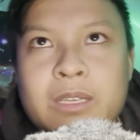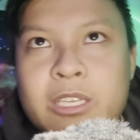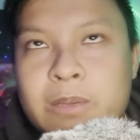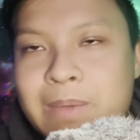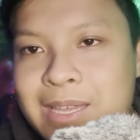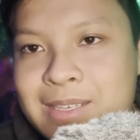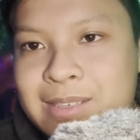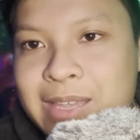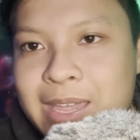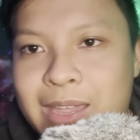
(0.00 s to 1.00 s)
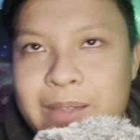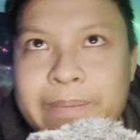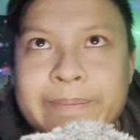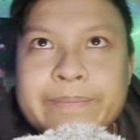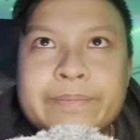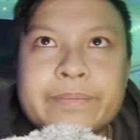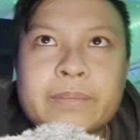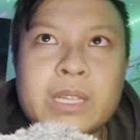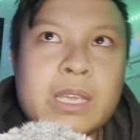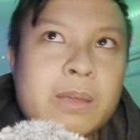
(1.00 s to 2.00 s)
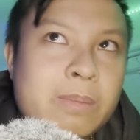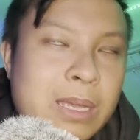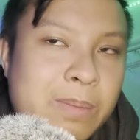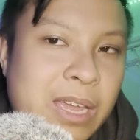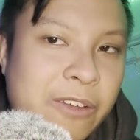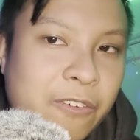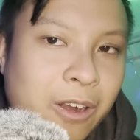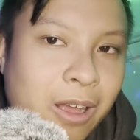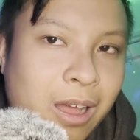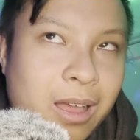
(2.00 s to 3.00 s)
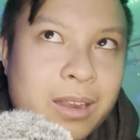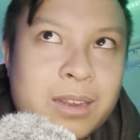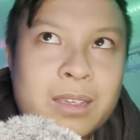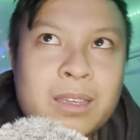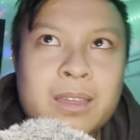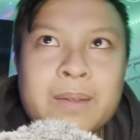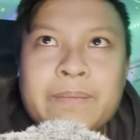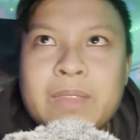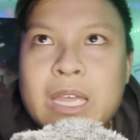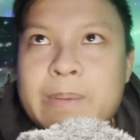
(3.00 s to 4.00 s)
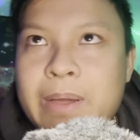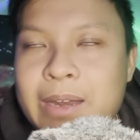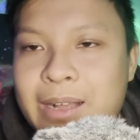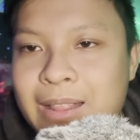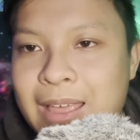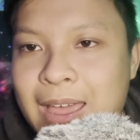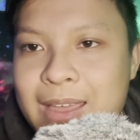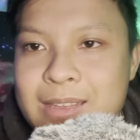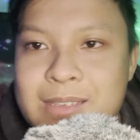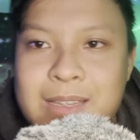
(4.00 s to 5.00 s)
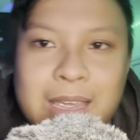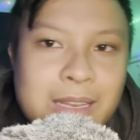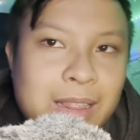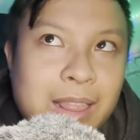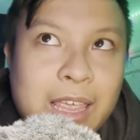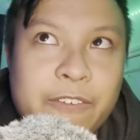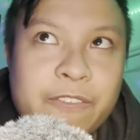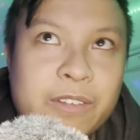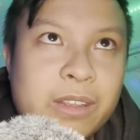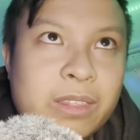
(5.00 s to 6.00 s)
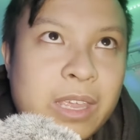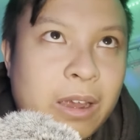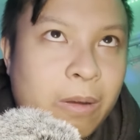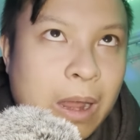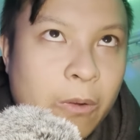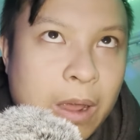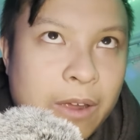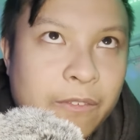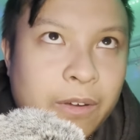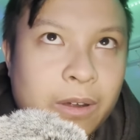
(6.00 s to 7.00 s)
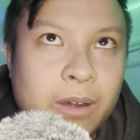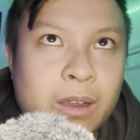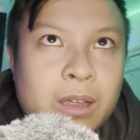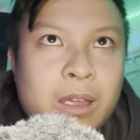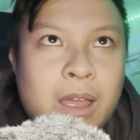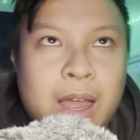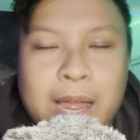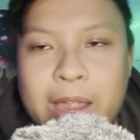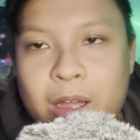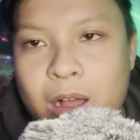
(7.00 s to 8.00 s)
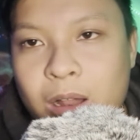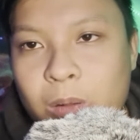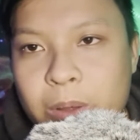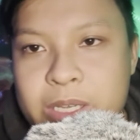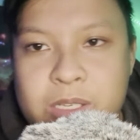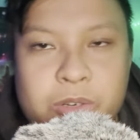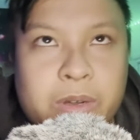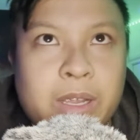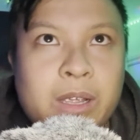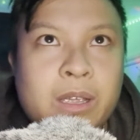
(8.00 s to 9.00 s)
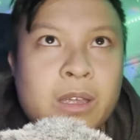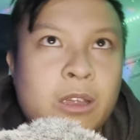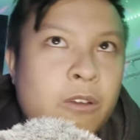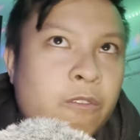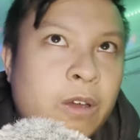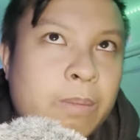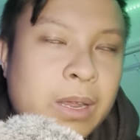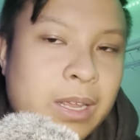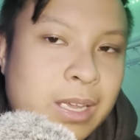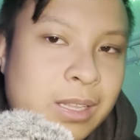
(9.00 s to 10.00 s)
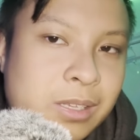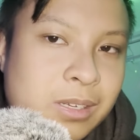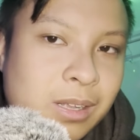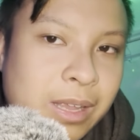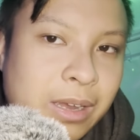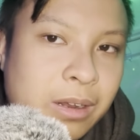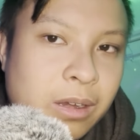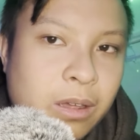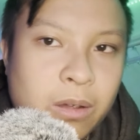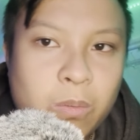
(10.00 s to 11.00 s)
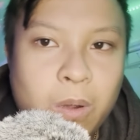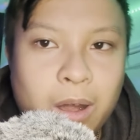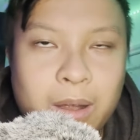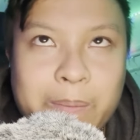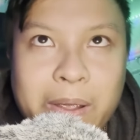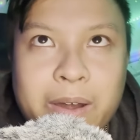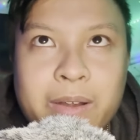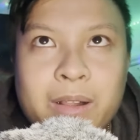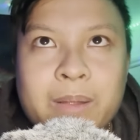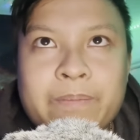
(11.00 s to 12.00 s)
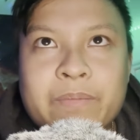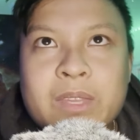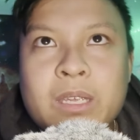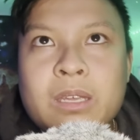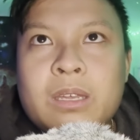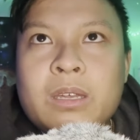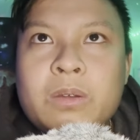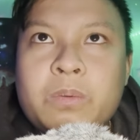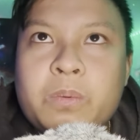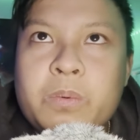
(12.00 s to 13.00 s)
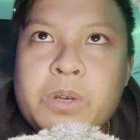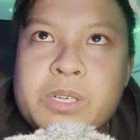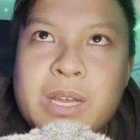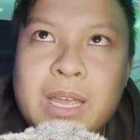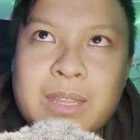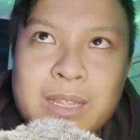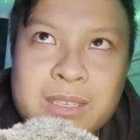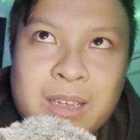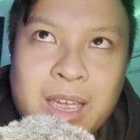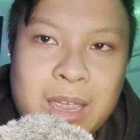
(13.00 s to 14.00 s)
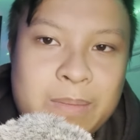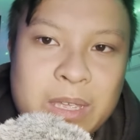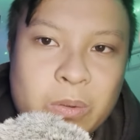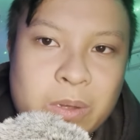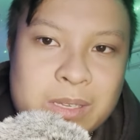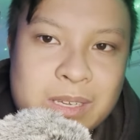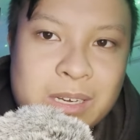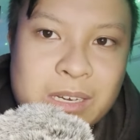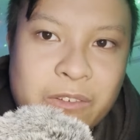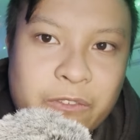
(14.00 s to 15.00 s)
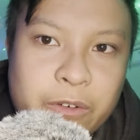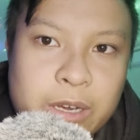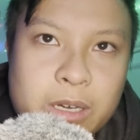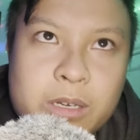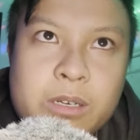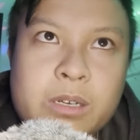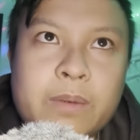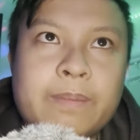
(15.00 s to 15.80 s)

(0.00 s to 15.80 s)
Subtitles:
You may say, maybe I forgot about a glass and left it there. However, I always drink from an insulated water bottle, which at the time it was in the fridge.